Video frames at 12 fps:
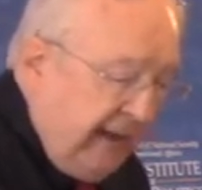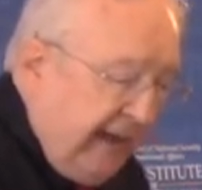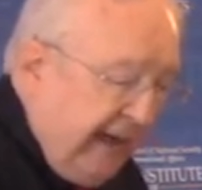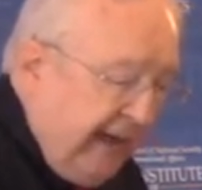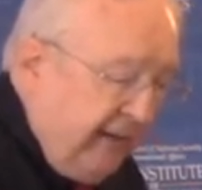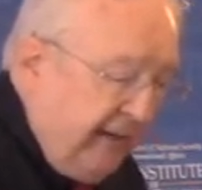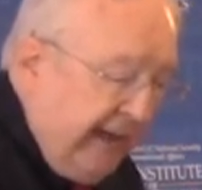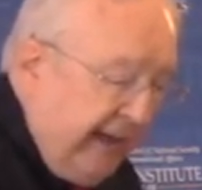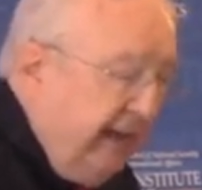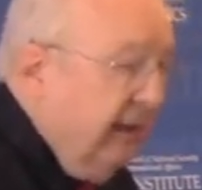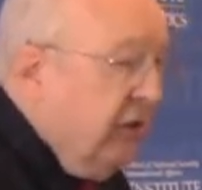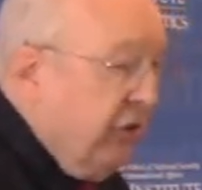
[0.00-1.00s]
And they
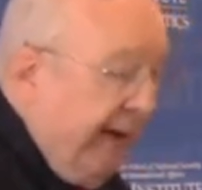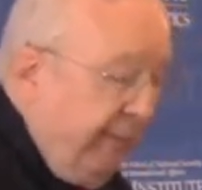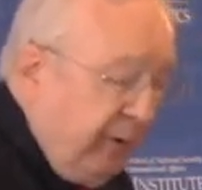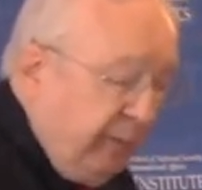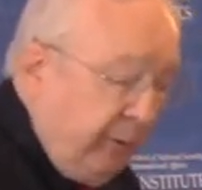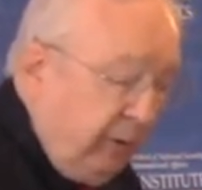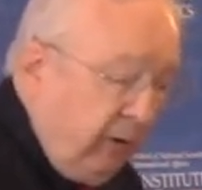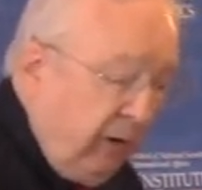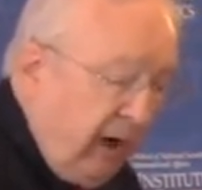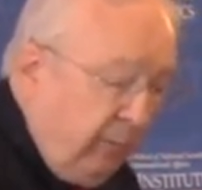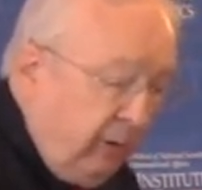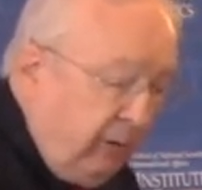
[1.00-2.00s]
assign uh, him to Pearl
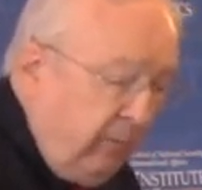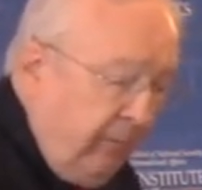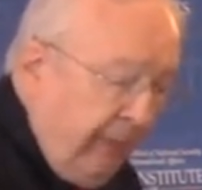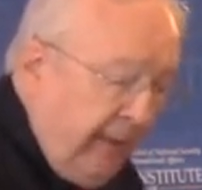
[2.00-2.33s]
Harbor